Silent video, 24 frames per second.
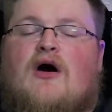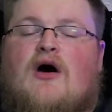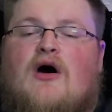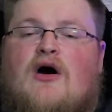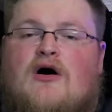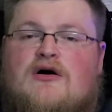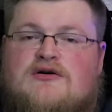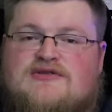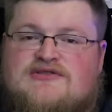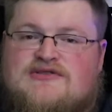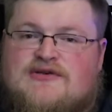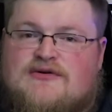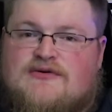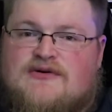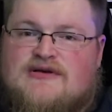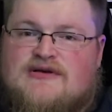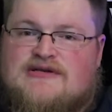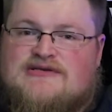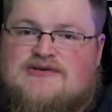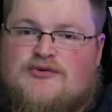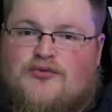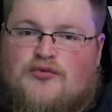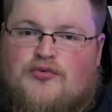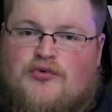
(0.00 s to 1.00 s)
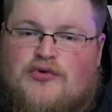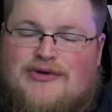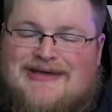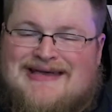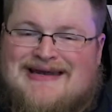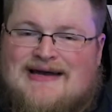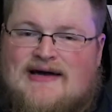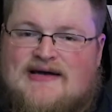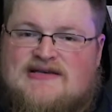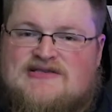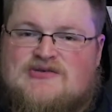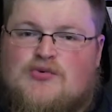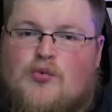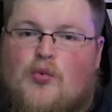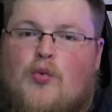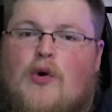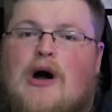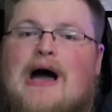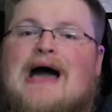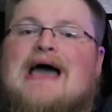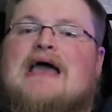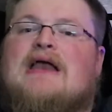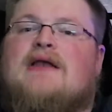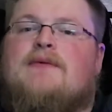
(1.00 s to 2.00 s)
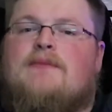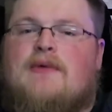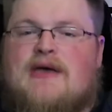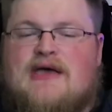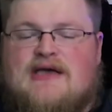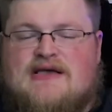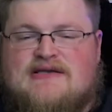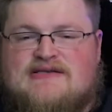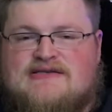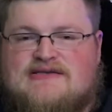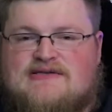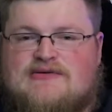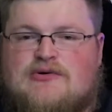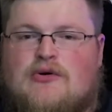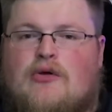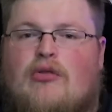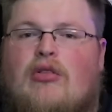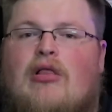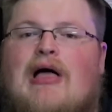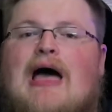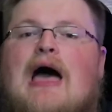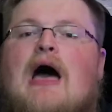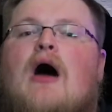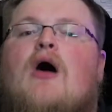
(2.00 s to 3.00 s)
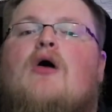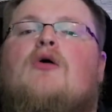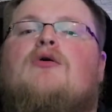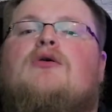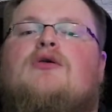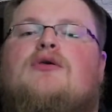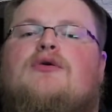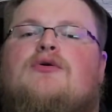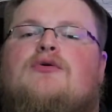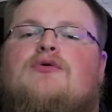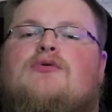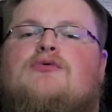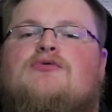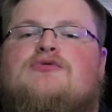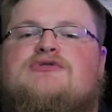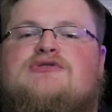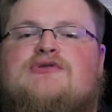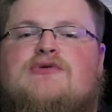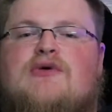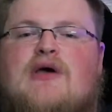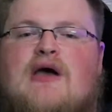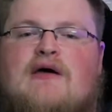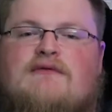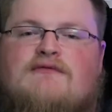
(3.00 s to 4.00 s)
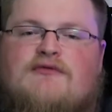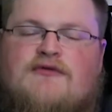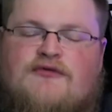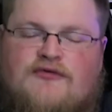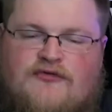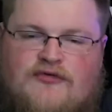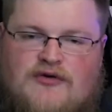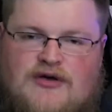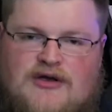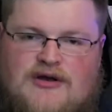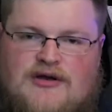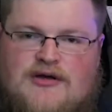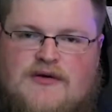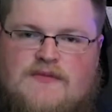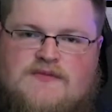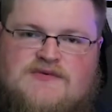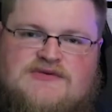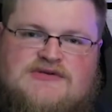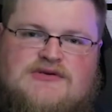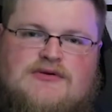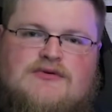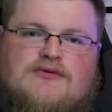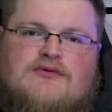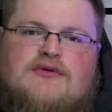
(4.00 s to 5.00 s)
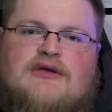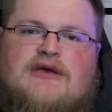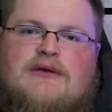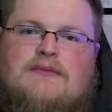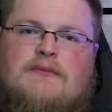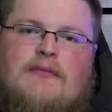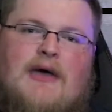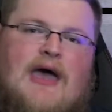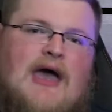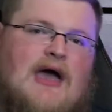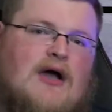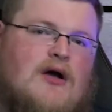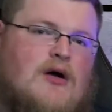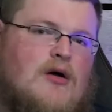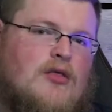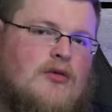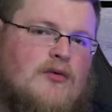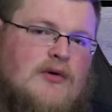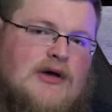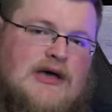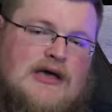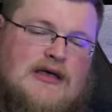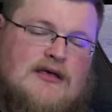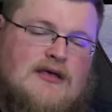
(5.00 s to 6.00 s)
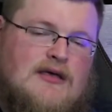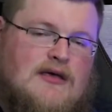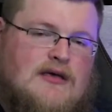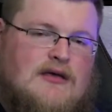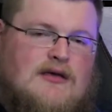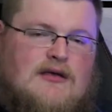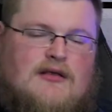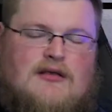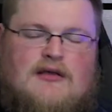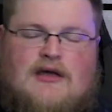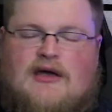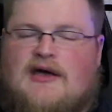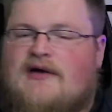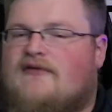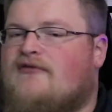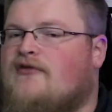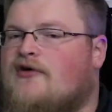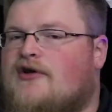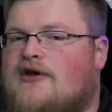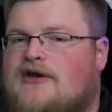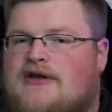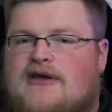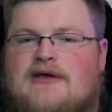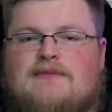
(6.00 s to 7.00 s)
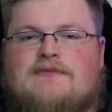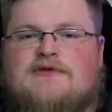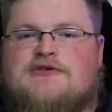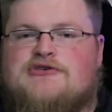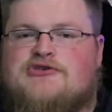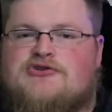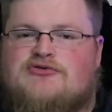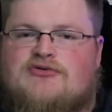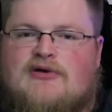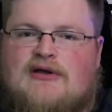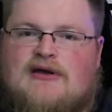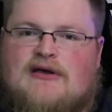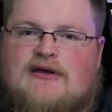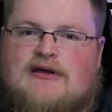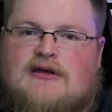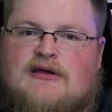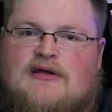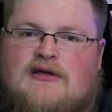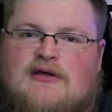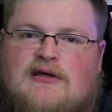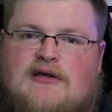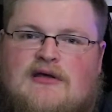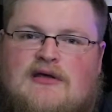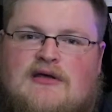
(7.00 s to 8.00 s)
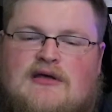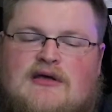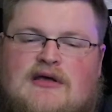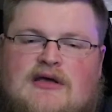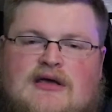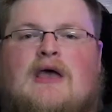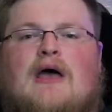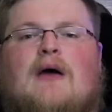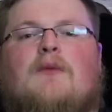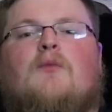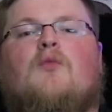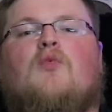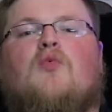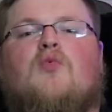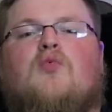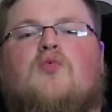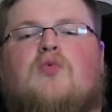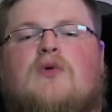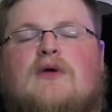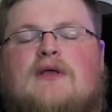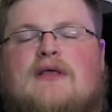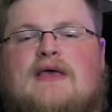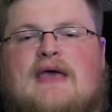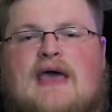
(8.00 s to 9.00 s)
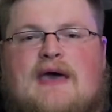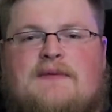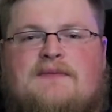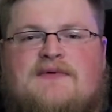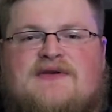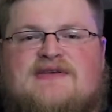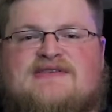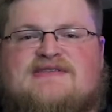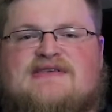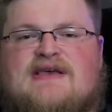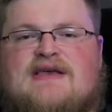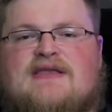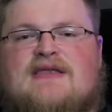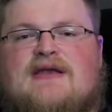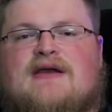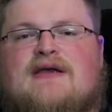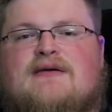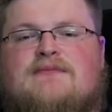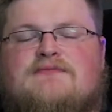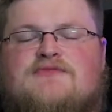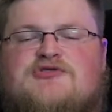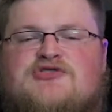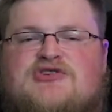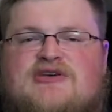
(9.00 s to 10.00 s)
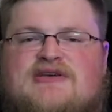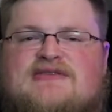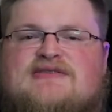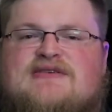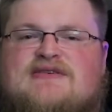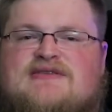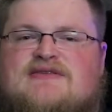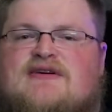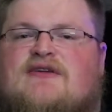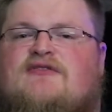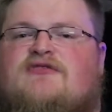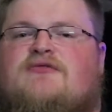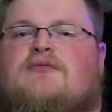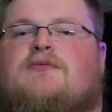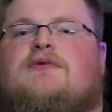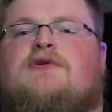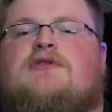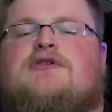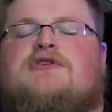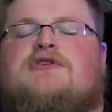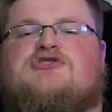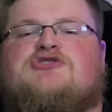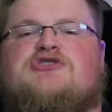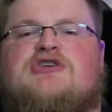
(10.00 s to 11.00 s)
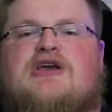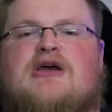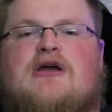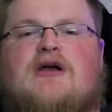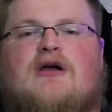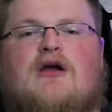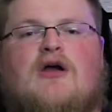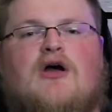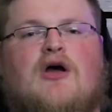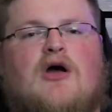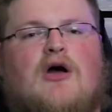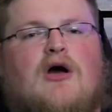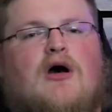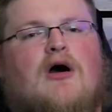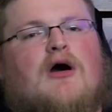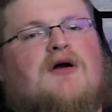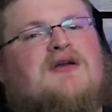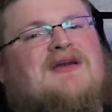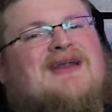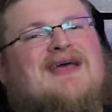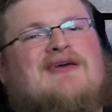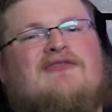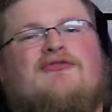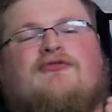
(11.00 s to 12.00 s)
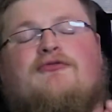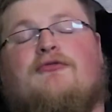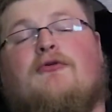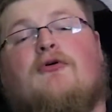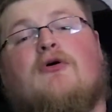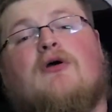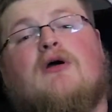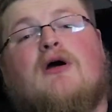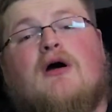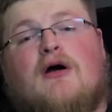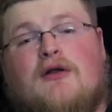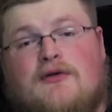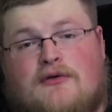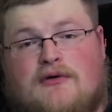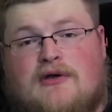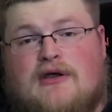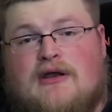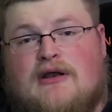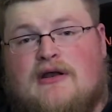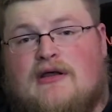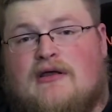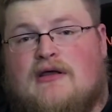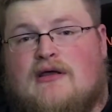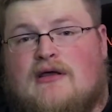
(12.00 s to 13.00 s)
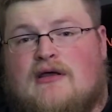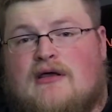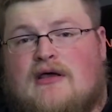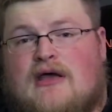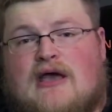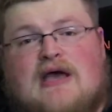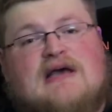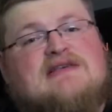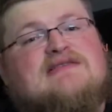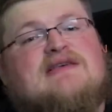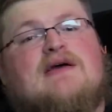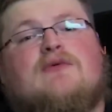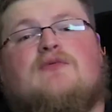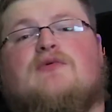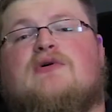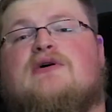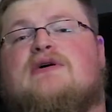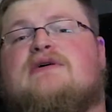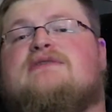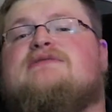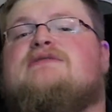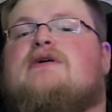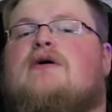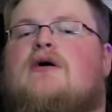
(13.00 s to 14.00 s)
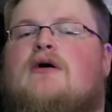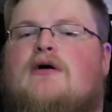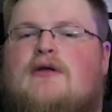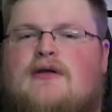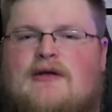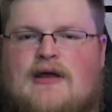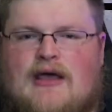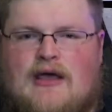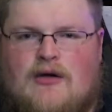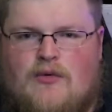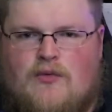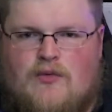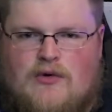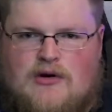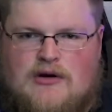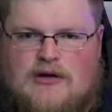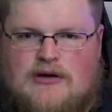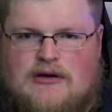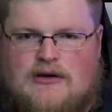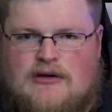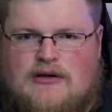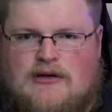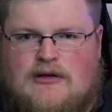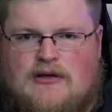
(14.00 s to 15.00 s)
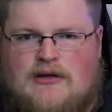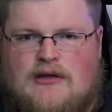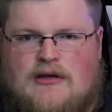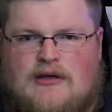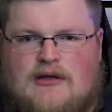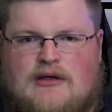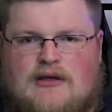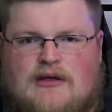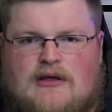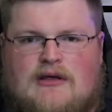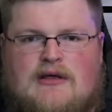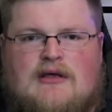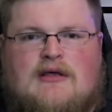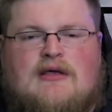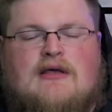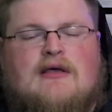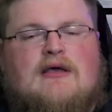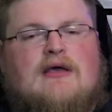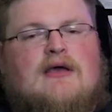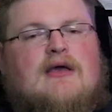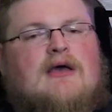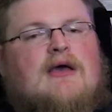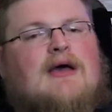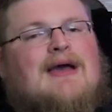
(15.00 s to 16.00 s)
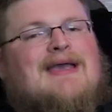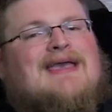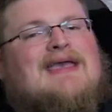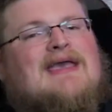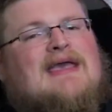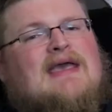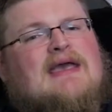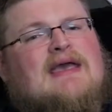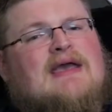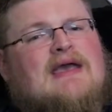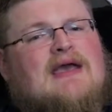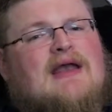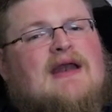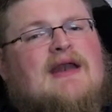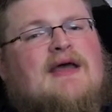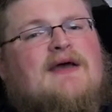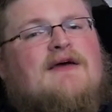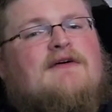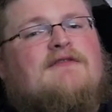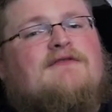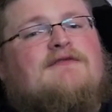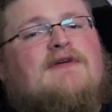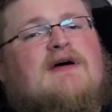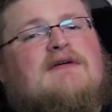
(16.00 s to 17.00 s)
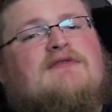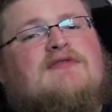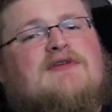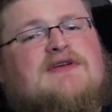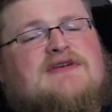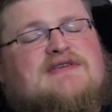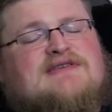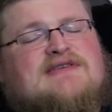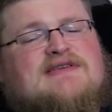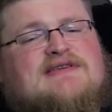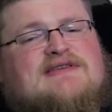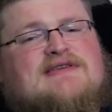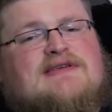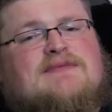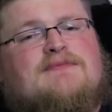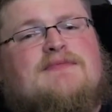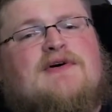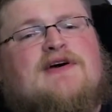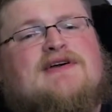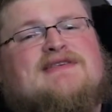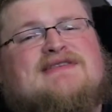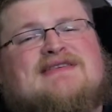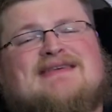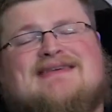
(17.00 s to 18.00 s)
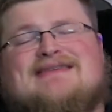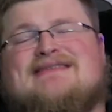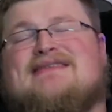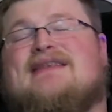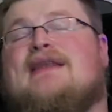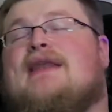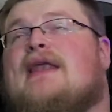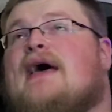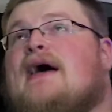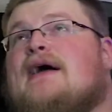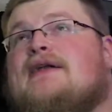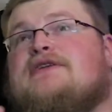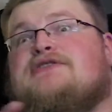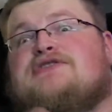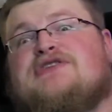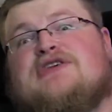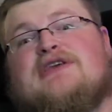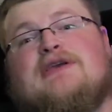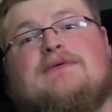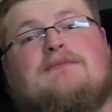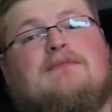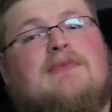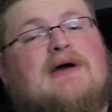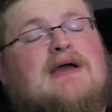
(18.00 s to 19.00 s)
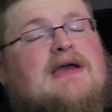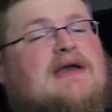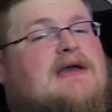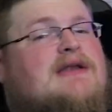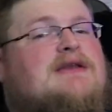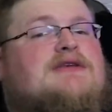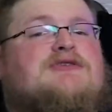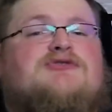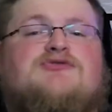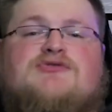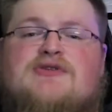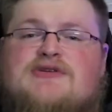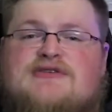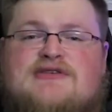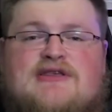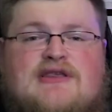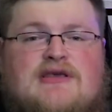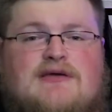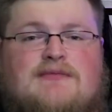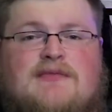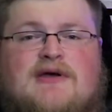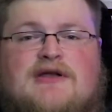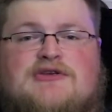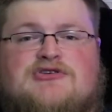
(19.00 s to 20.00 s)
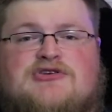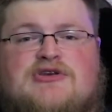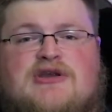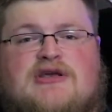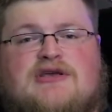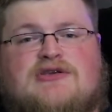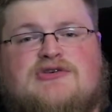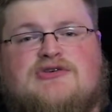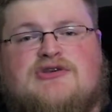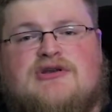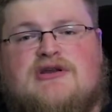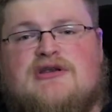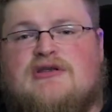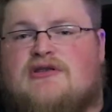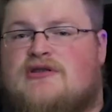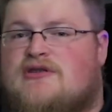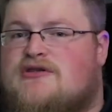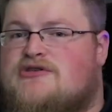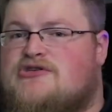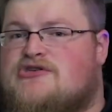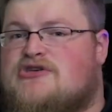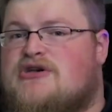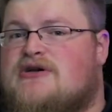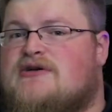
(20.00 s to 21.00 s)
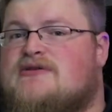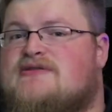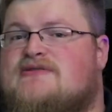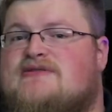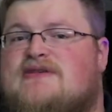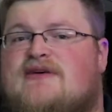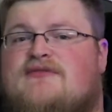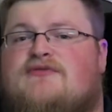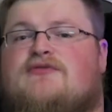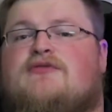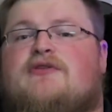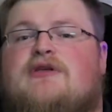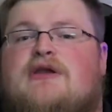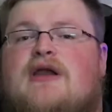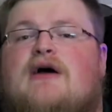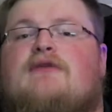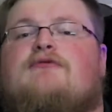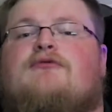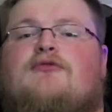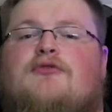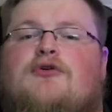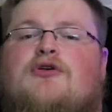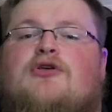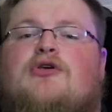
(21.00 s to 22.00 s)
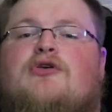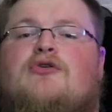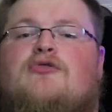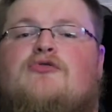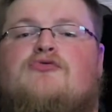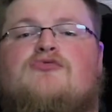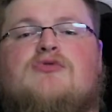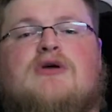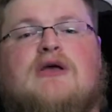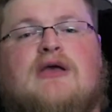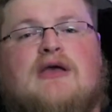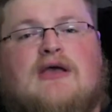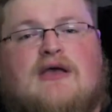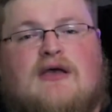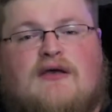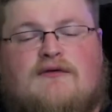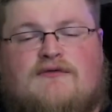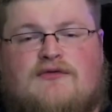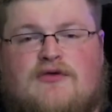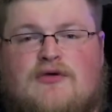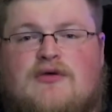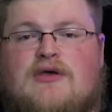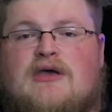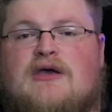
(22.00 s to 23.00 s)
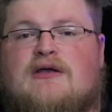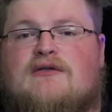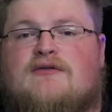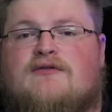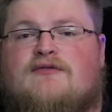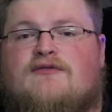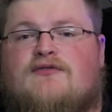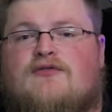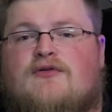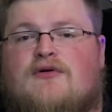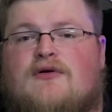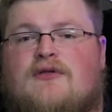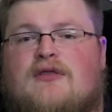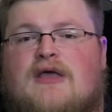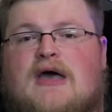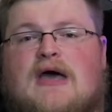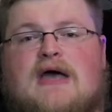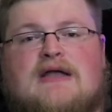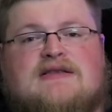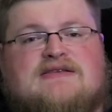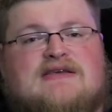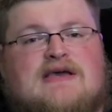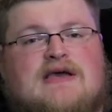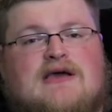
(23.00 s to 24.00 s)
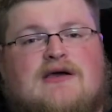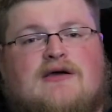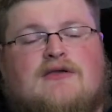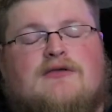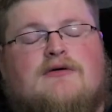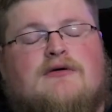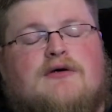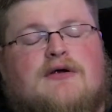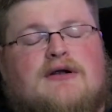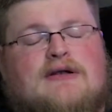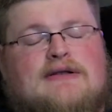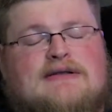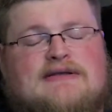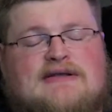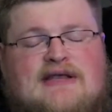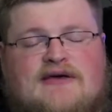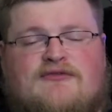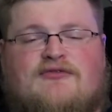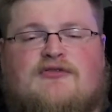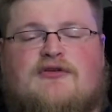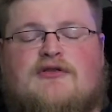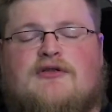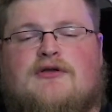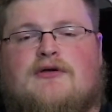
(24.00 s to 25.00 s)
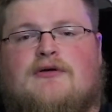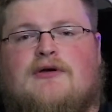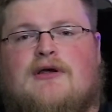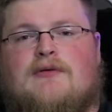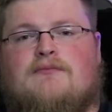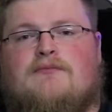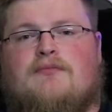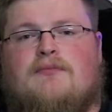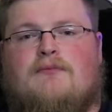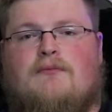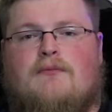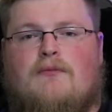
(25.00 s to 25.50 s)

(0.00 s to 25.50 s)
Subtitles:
also is a really nice wide base to allow you to have the freedom to lean back all the way, like I've already demonstrated. I'm really happy to say that I'm just as comfortable on chair on day 400 as I was on day 1. Again, $560 is not cheap by any stretch of the imagination, and this chair is definitely not for you if you can't afford that. There are definitely great,